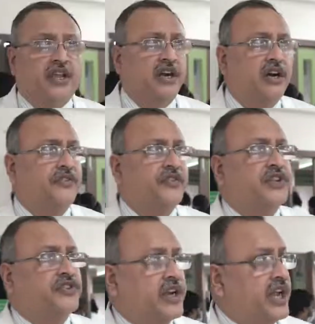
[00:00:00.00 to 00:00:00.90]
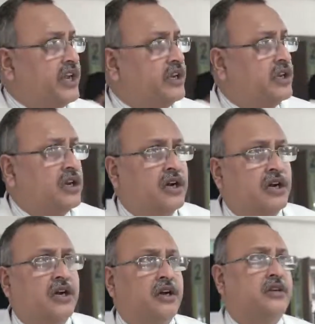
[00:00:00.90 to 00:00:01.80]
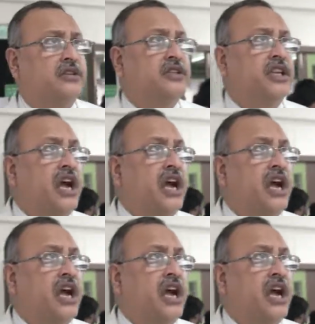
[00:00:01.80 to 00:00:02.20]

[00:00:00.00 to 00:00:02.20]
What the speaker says: Here we train the